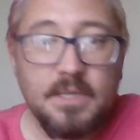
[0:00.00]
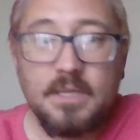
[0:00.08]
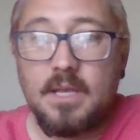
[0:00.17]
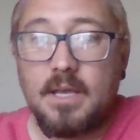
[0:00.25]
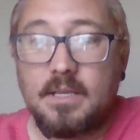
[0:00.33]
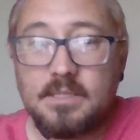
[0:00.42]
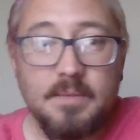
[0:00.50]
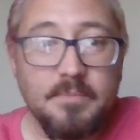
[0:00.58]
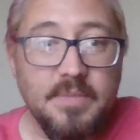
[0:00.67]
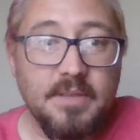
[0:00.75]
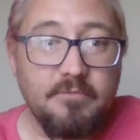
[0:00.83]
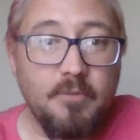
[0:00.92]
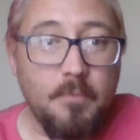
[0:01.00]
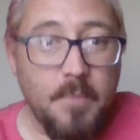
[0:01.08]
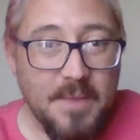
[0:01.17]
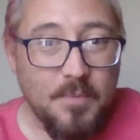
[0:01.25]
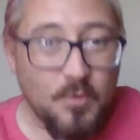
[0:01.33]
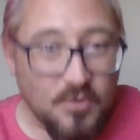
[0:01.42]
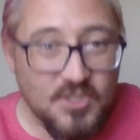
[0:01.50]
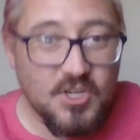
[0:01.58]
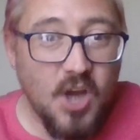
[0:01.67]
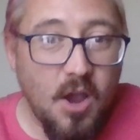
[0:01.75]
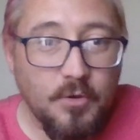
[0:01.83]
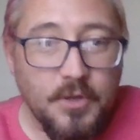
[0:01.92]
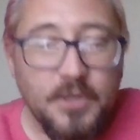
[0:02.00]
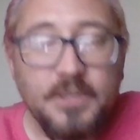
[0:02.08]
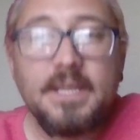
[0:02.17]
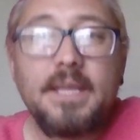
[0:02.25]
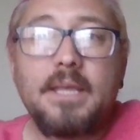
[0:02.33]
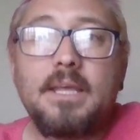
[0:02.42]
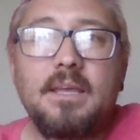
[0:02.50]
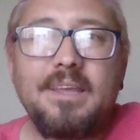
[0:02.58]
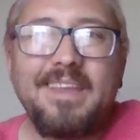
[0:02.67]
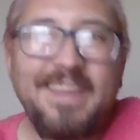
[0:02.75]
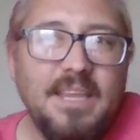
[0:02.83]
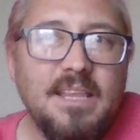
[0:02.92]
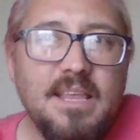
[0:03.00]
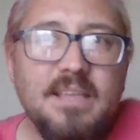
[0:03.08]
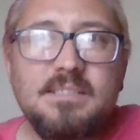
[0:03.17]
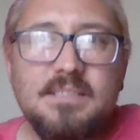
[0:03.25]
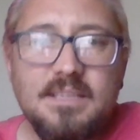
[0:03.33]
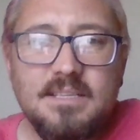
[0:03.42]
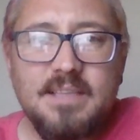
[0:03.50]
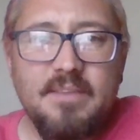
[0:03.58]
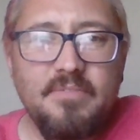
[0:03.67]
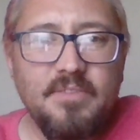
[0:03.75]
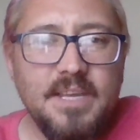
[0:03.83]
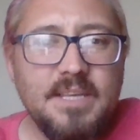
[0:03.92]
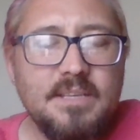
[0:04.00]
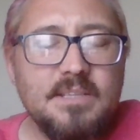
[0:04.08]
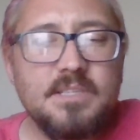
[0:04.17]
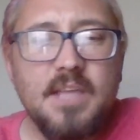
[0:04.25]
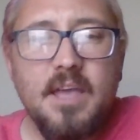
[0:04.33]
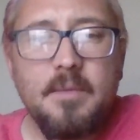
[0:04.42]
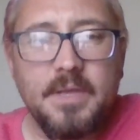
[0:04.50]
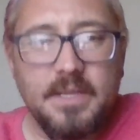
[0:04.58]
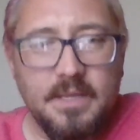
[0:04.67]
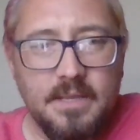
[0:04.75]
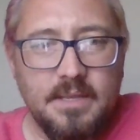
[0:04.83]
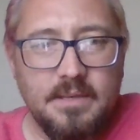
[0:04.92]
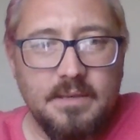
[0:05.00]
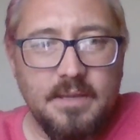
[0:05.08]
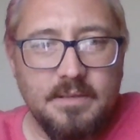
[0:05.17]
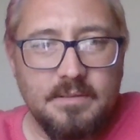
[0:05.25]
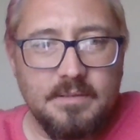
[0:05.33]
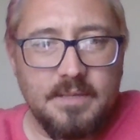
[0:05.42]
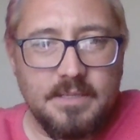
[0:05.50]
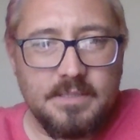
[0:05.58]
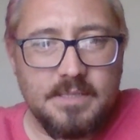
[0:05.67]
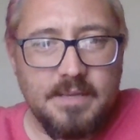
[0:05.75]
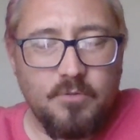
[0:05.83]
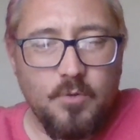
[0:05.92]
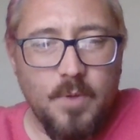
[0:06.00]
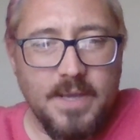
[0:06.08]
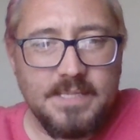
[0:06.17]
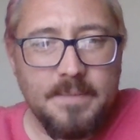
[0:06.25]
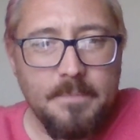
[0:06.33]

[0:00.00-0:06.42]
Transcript: something from people's childhood, is definitely disturbing in several ways.